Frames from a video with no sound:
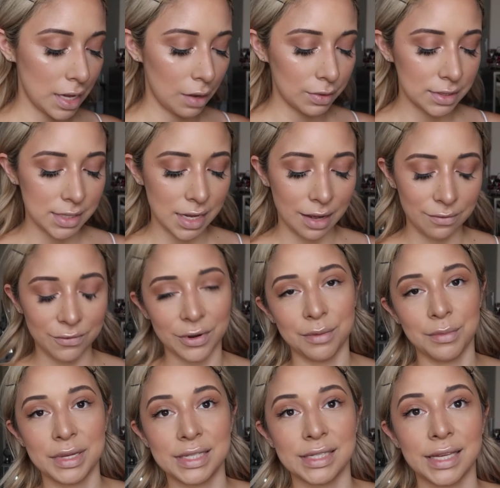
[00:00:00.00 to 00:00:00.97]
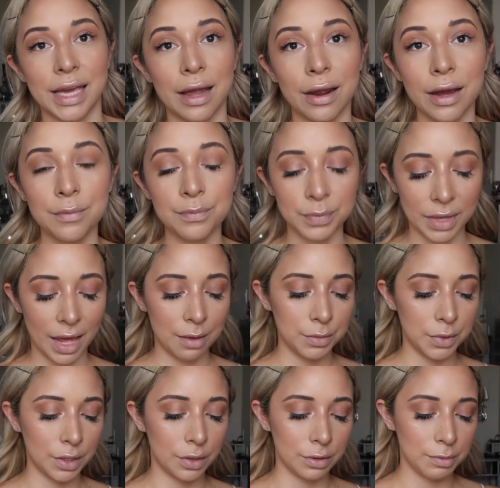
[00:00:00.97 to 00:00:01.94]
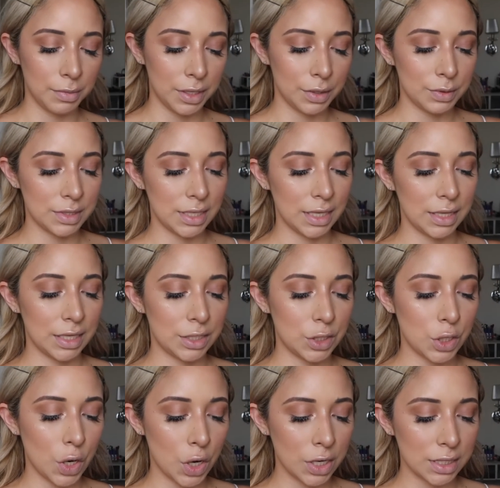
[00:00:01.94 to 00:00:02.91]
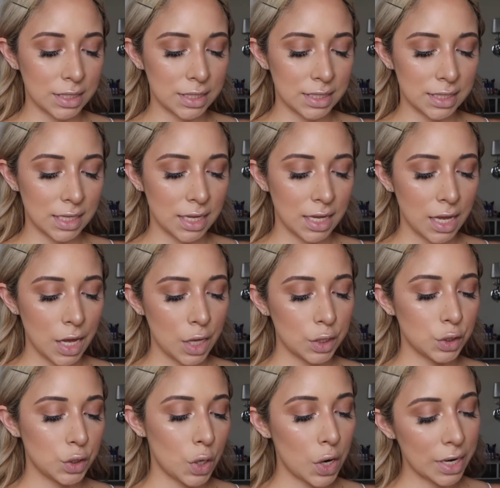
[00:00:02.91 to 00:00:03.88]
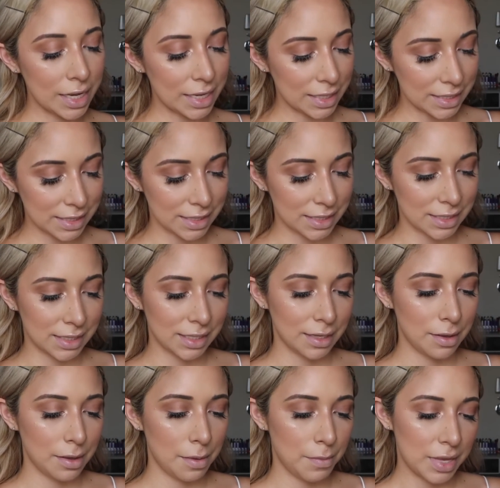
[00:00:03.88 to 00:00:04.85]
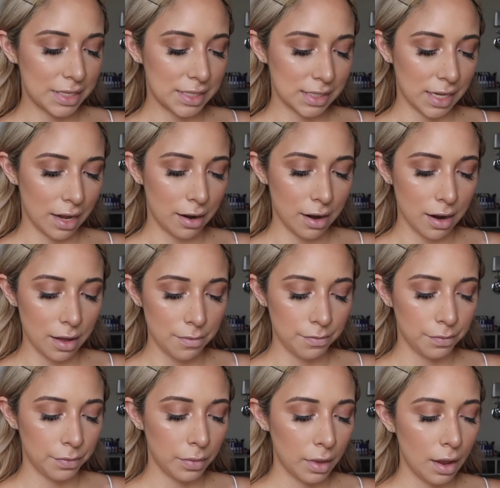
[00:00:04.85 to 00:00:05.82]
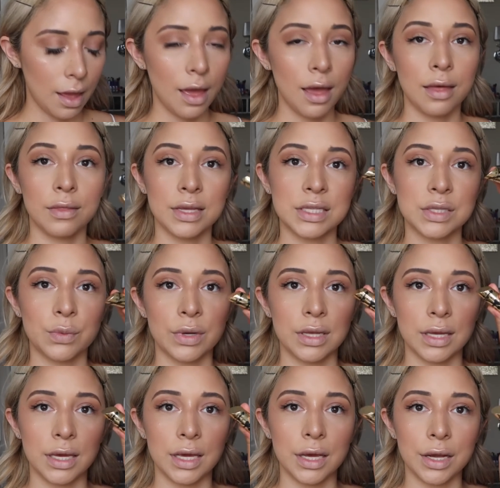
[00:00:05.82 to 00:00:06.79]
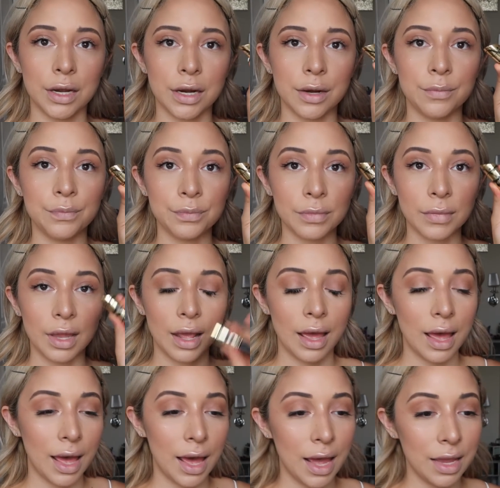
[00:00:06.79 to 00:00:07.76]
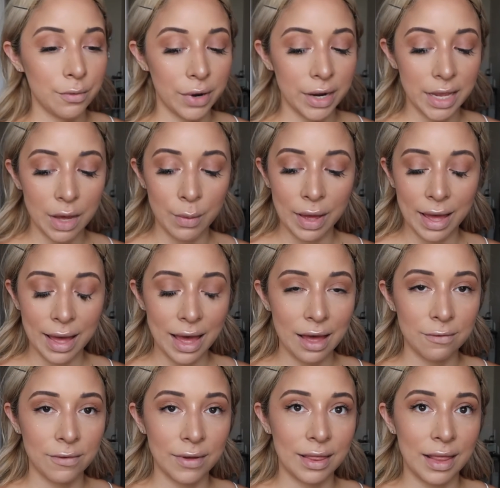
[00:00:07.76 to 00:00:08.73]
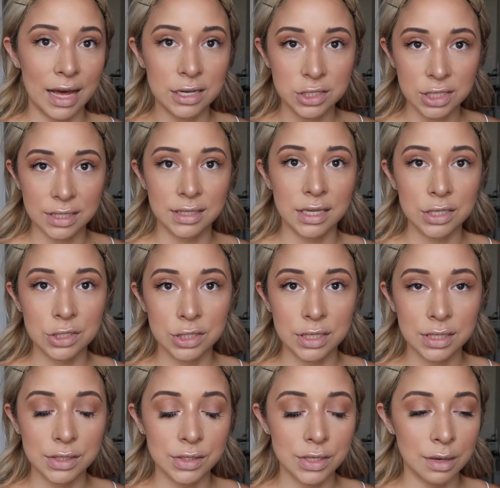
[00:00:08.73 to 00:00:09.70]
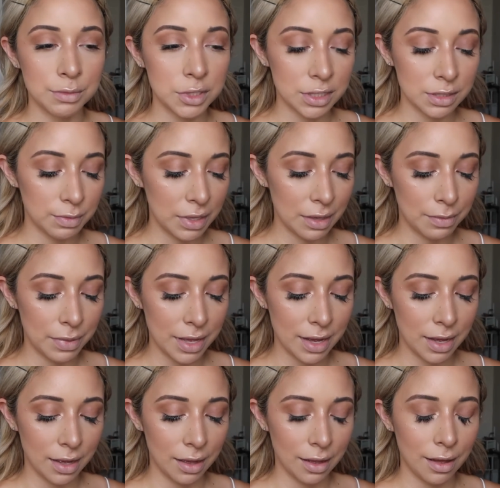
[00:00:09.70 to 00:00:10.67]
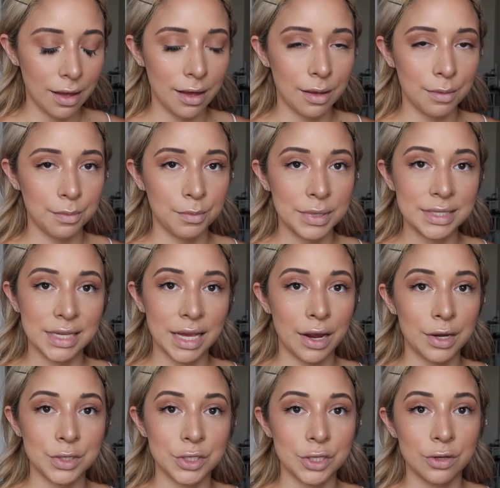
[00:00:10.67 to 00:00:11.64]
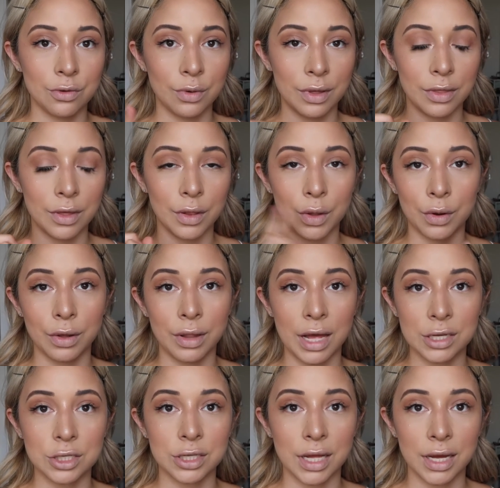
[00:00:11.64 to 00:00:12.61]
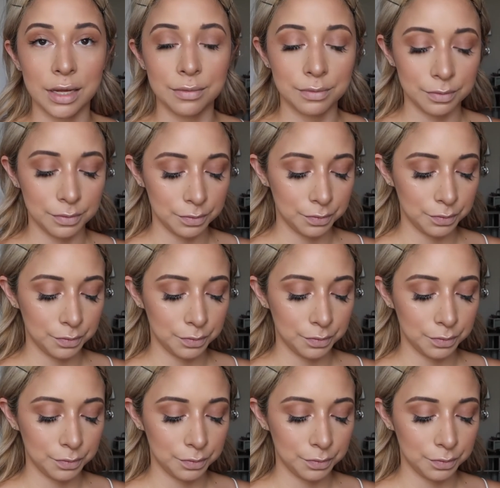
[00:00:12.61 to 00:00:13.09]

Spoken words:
now it's time for mascara. I'm going to be using the Tartiest mascara, this one here. And right now I have lash extensions, so I'm just be applying mascara to the lower lash line.